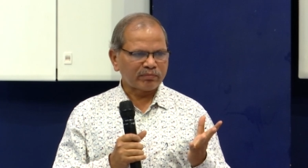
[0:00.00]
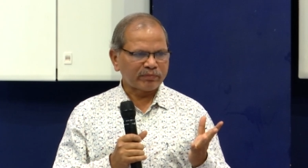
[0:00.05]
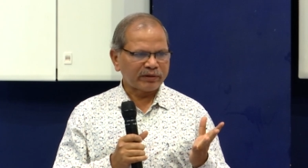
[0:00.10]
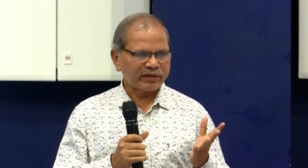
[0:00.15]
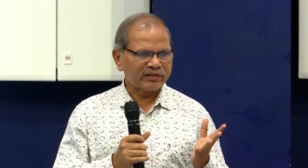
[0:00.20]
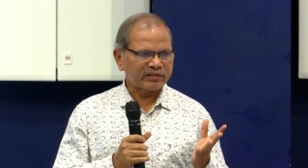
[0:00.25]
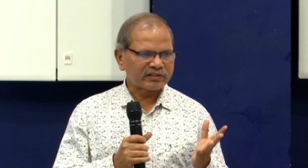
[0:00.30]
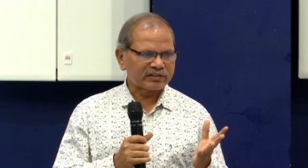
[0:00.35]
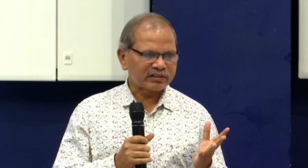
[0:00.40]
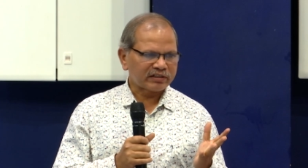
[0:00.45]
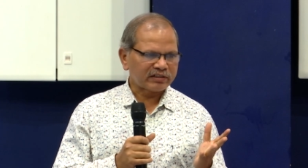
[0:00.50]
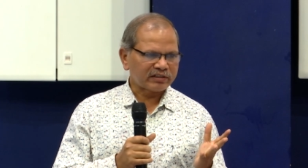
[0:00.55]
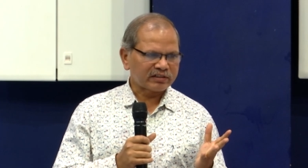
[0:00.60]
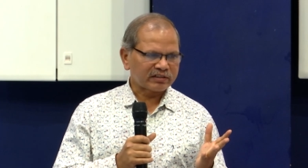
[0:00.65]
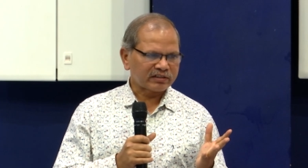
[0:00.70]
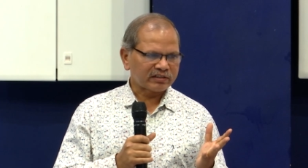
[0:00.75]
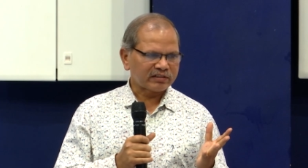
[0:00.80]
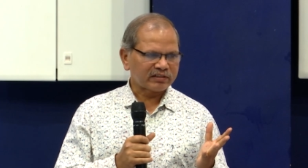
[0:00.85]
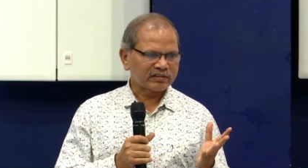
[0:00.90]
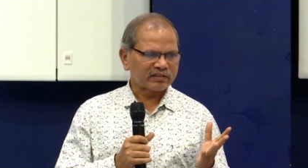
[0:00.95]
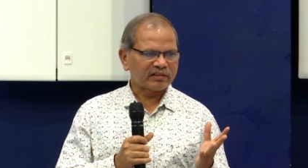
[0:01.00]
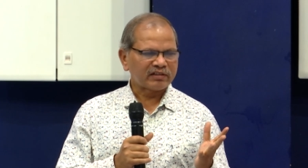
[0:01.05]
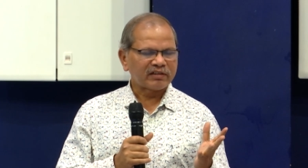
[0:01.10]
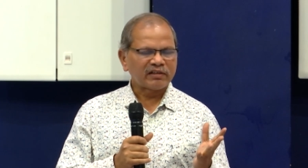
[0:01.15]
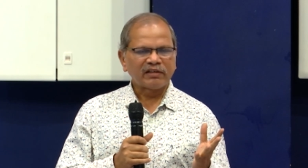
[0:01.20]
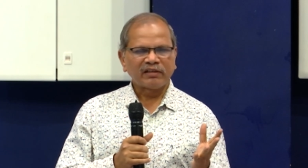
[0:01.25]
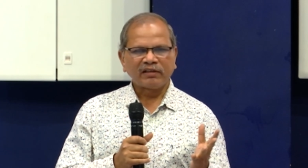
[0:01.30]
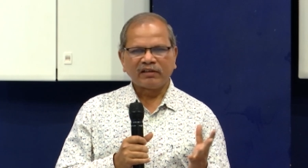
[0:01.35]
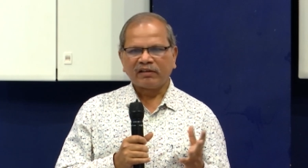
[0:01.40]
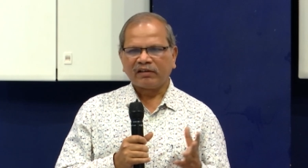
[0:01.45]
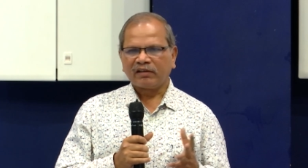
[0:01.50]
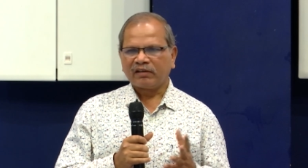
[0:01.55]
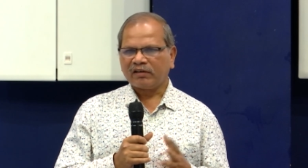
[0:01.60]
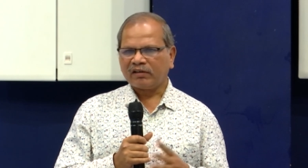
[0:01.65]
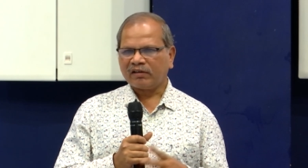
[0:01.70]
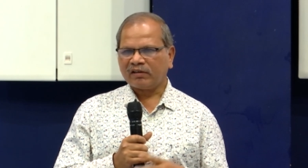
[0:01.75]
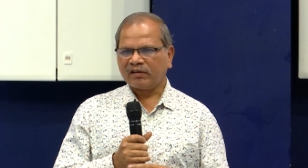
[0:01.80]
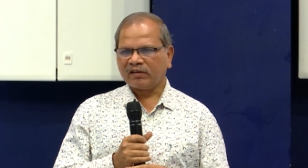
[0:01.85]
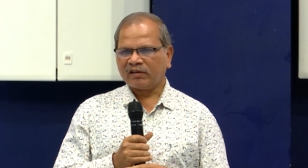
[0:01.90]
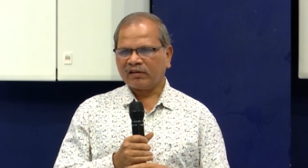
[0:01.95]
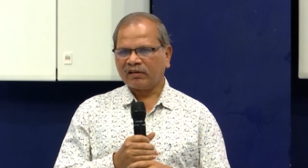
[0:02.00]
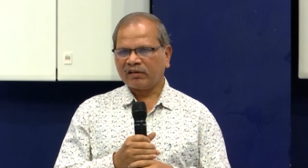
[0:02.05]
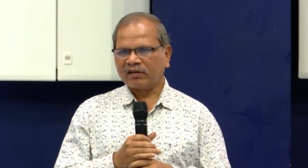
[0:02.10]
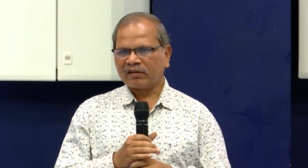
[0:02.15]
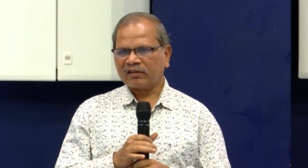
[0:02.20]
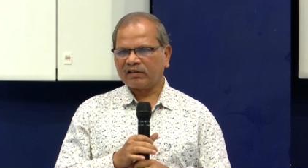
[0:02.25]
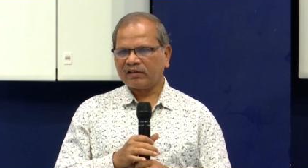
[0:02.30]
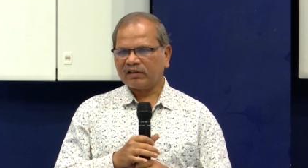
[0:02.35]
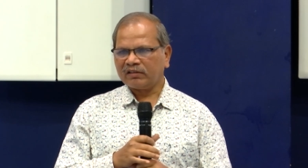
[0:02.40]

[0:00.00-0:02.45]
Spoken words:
mindset or